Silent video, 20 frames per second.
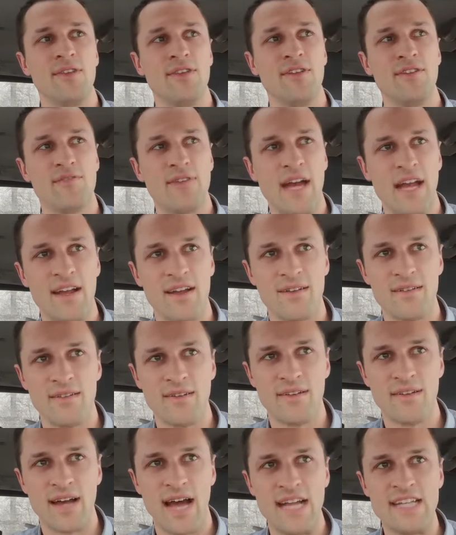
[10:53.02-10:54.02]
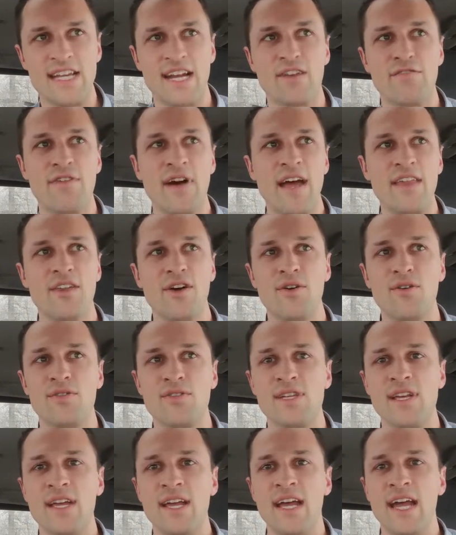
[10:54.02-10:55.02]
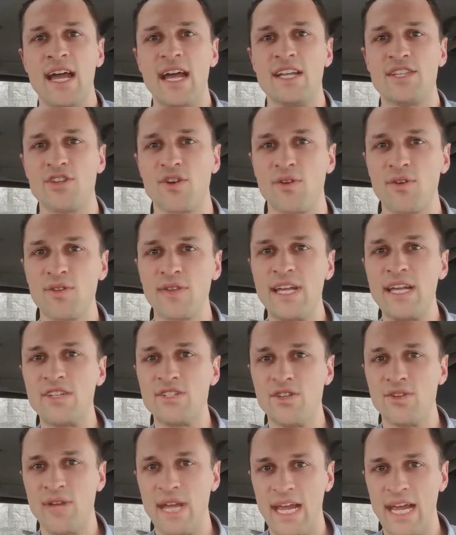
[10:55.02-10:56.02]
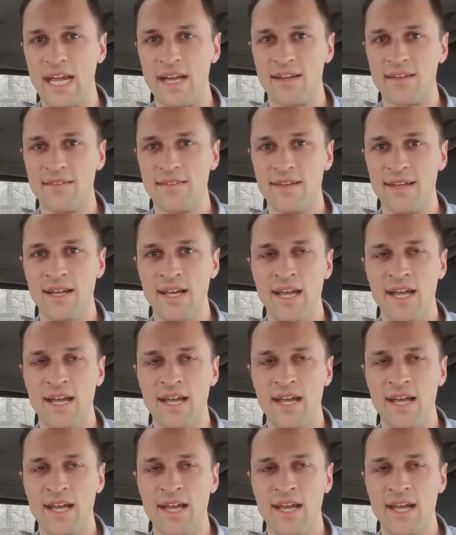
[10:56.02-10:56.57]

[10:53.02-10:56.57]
You've got to identify those as early as you can